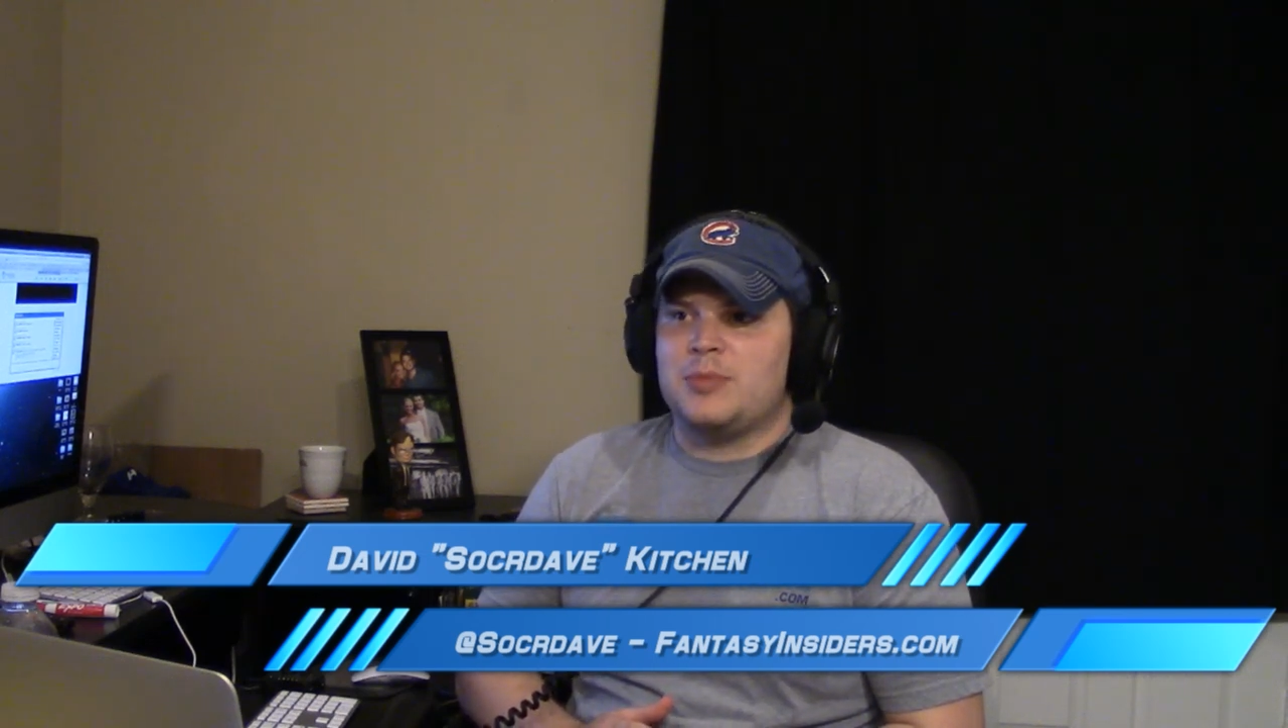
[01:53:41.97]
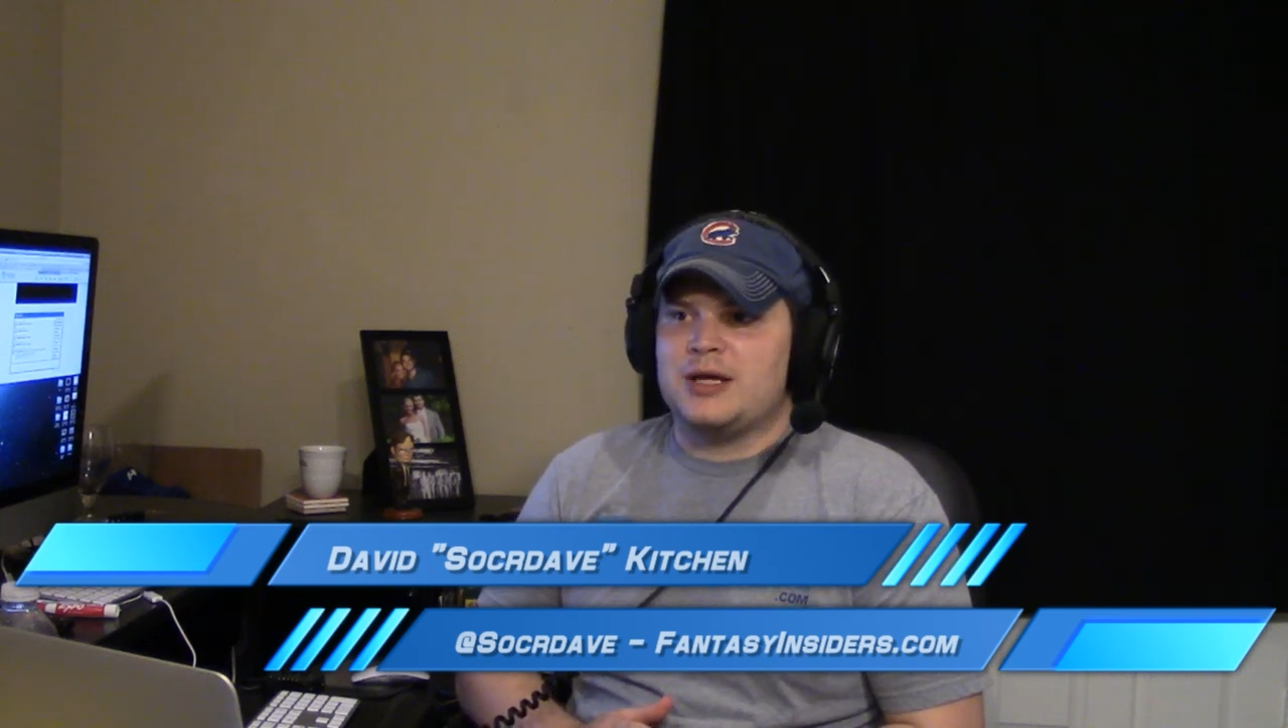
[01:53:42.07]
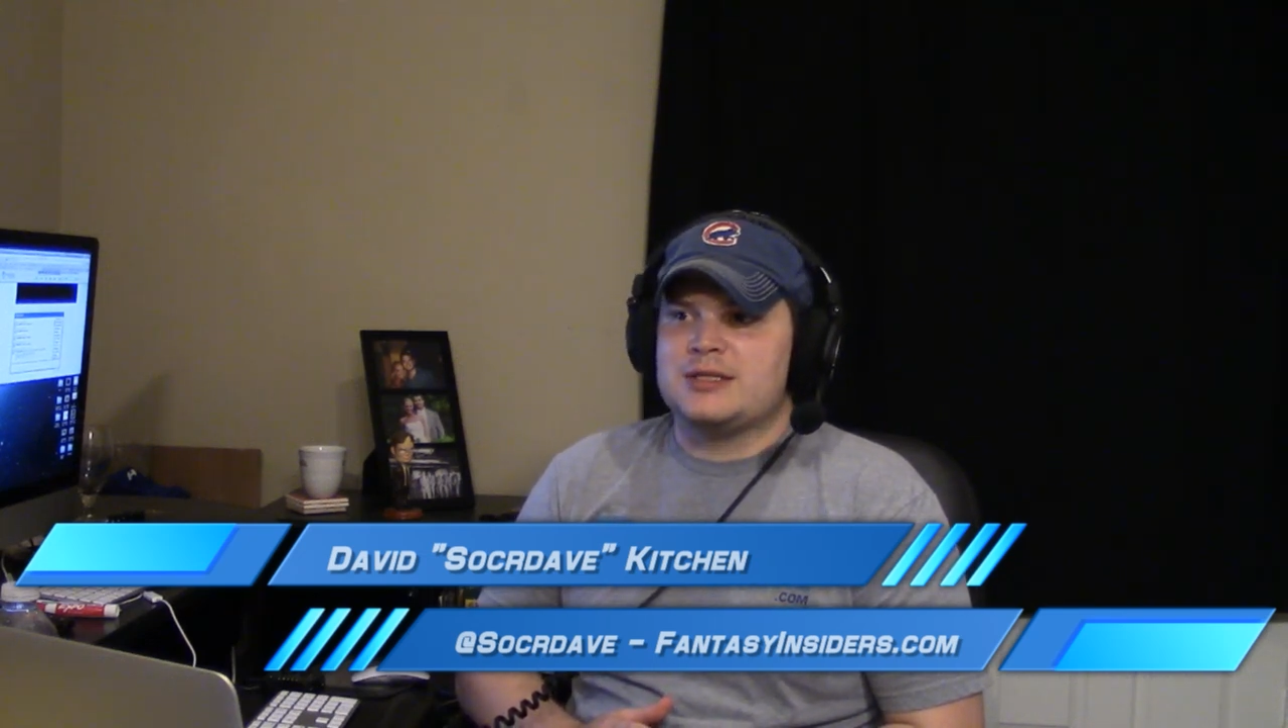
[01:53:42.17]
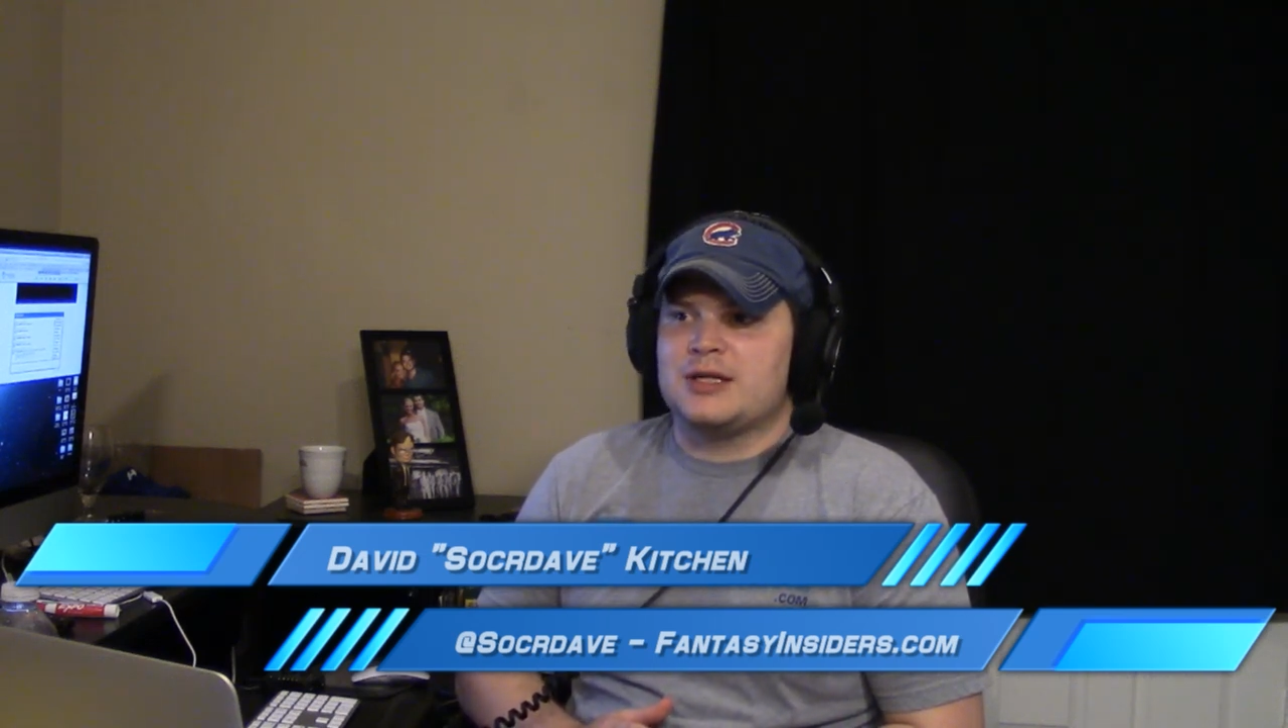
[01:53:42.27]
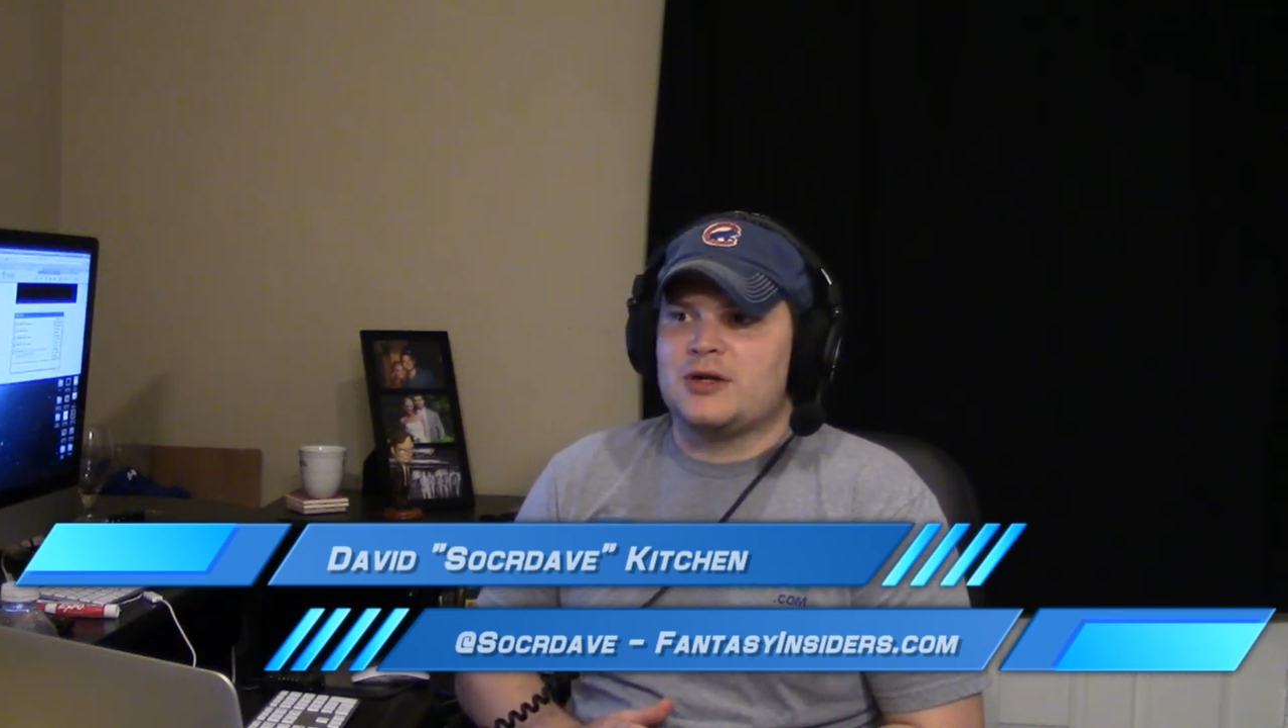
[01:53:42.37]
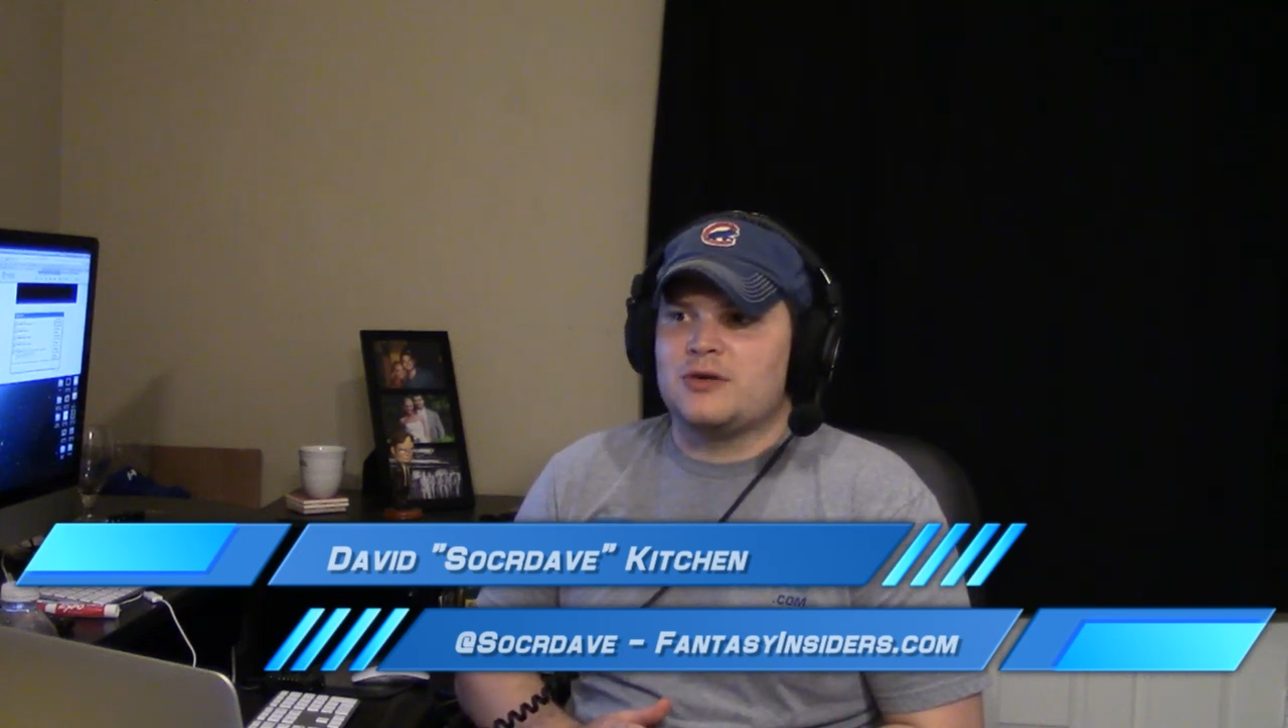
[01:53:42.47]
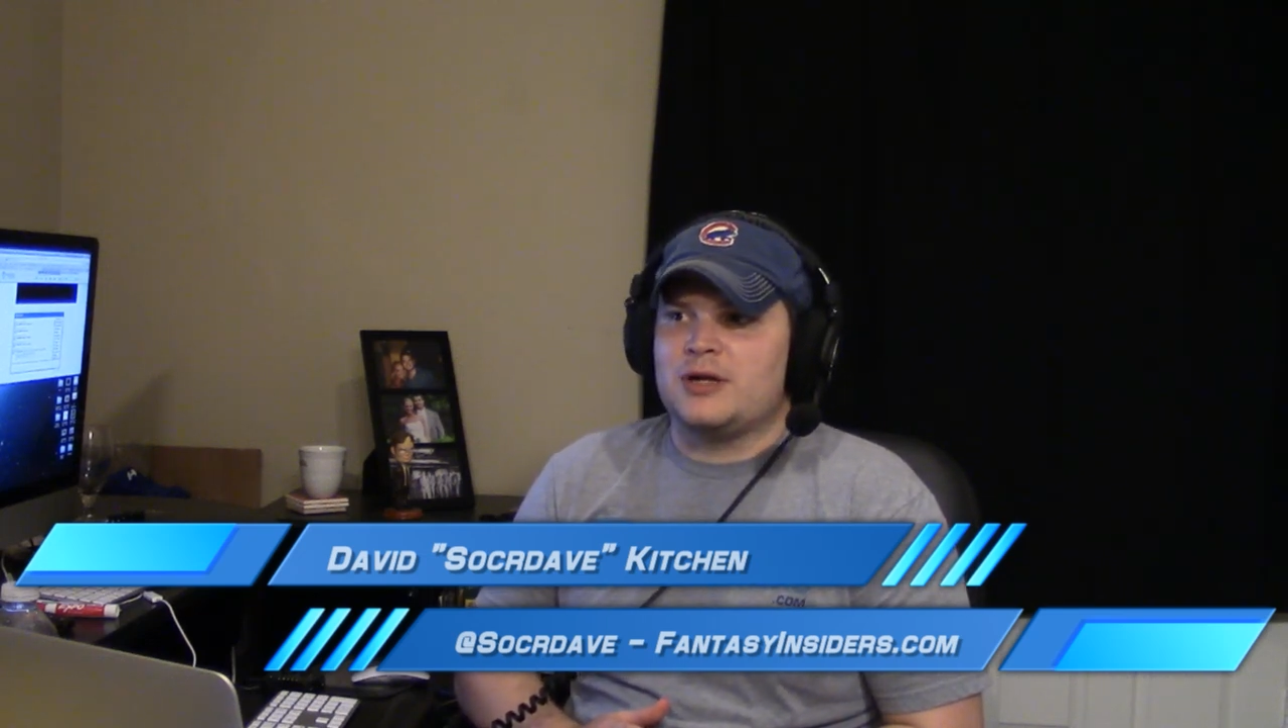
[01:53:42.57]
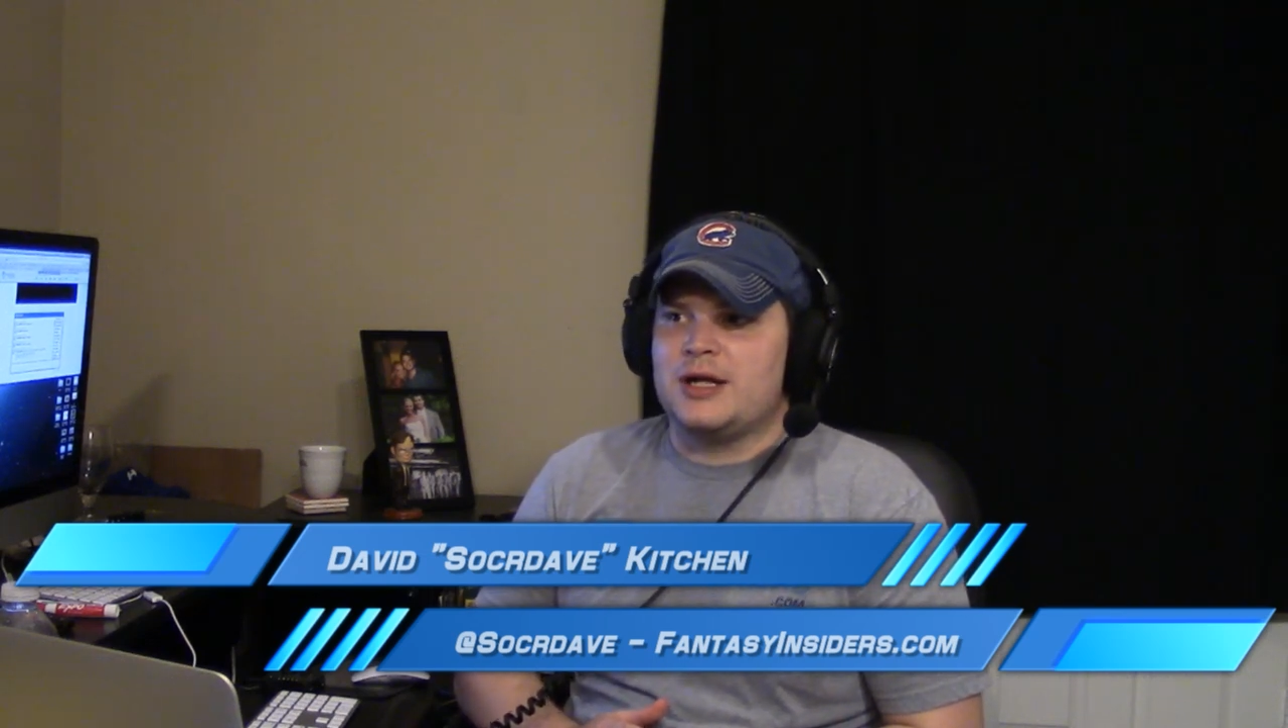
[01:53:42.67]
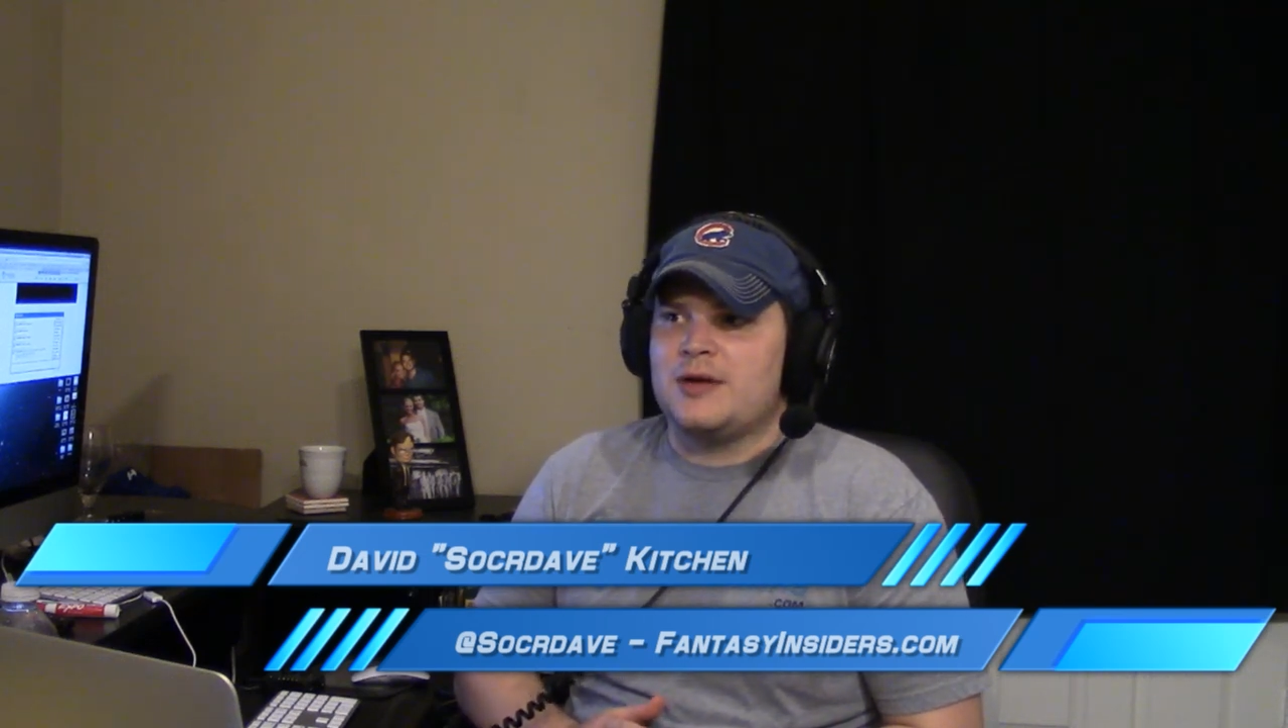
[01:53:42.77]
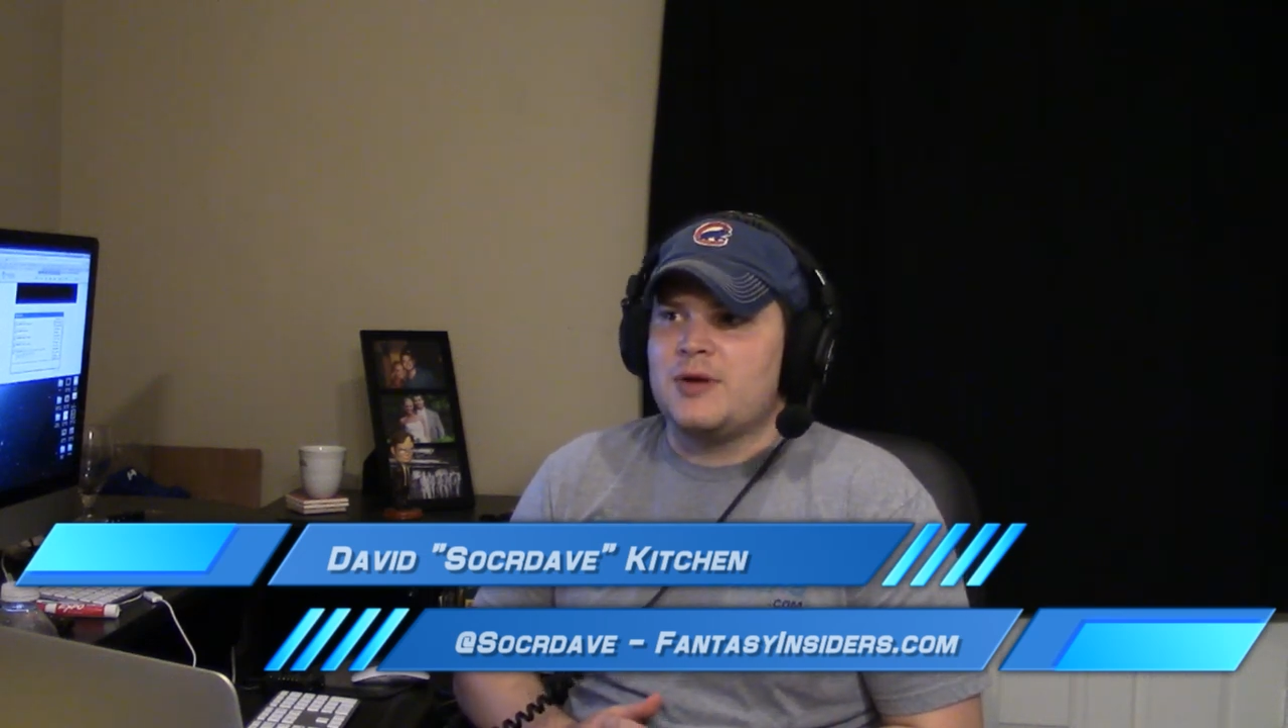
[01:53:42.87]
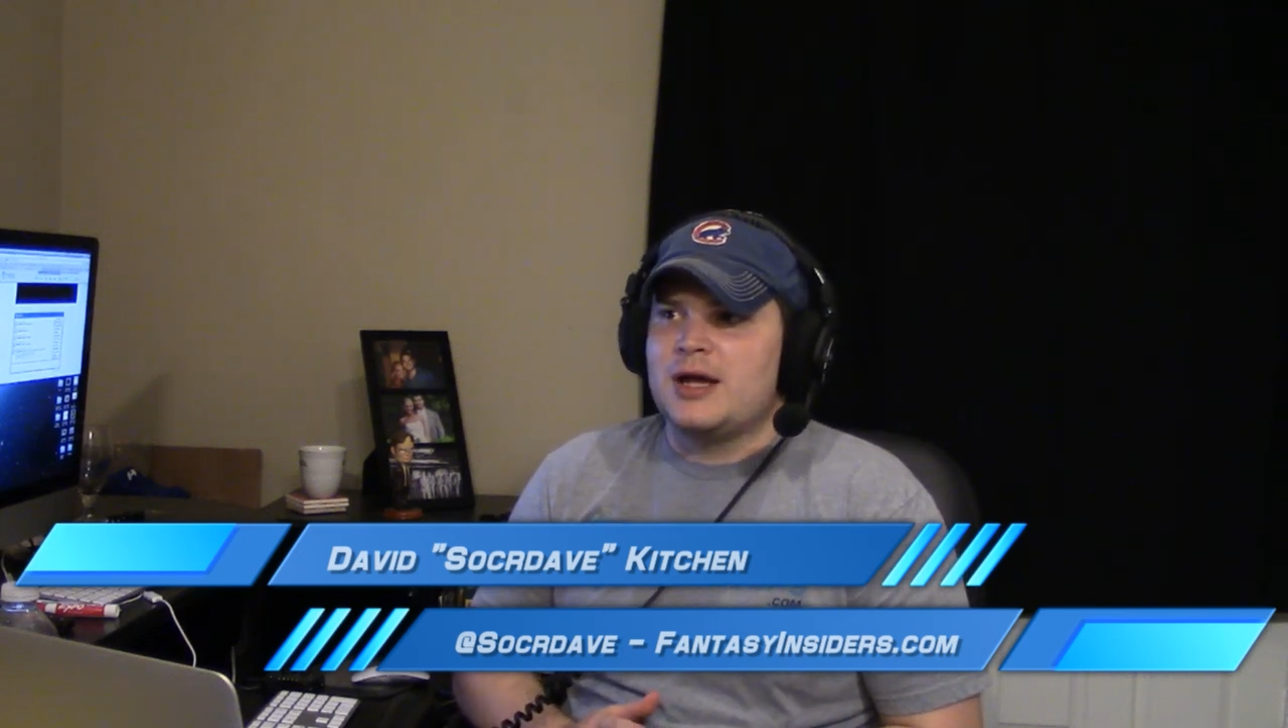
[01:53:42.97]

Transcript: basically